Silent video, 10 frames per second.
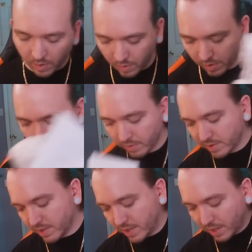a
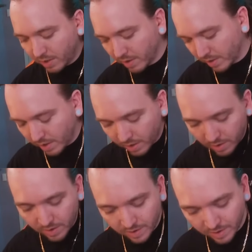little sticker in there.
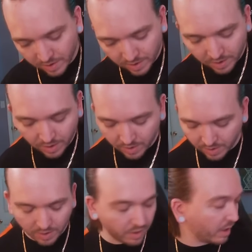
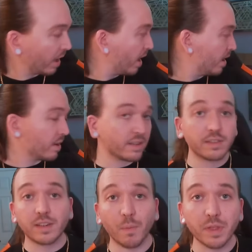Okay,
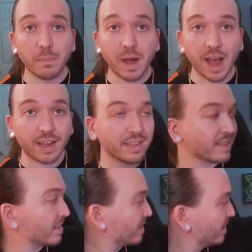done with the
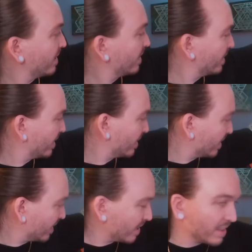box.
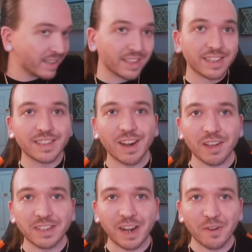
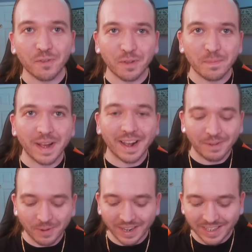Toss it out over the
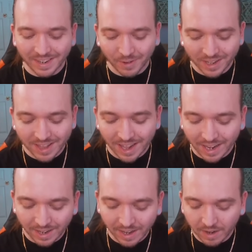back. We'll get to
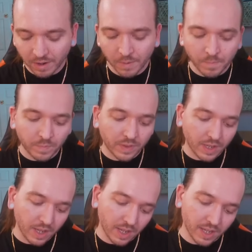that later.
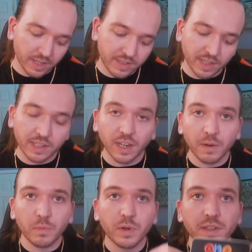It did
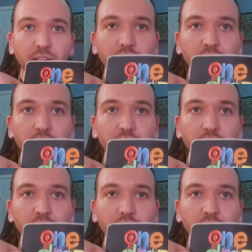come with a